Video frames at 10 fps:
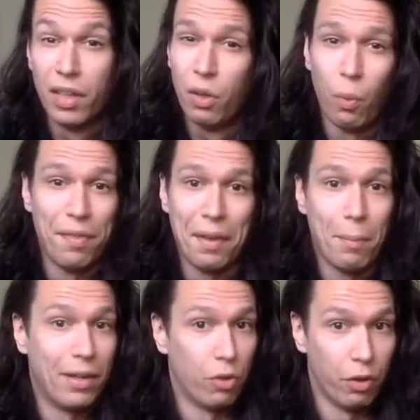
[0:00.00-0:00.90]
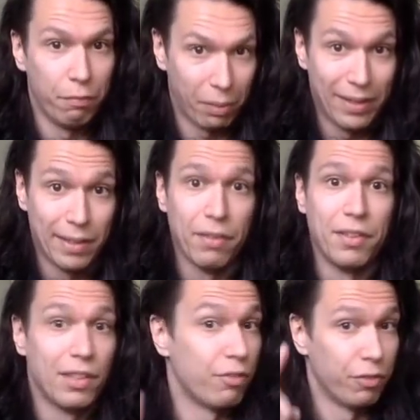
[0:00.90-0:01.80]
where they may not have played
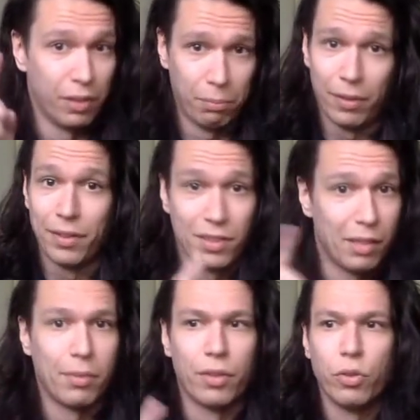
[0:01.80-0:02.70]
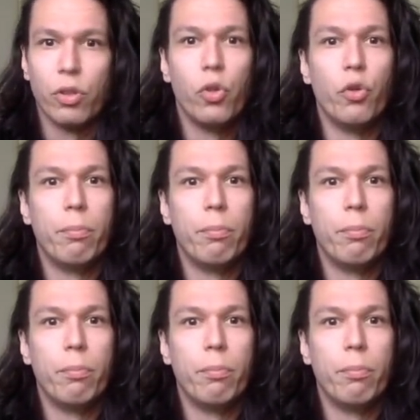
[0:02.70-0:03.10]
anything different, they're playing the same thing on a loop,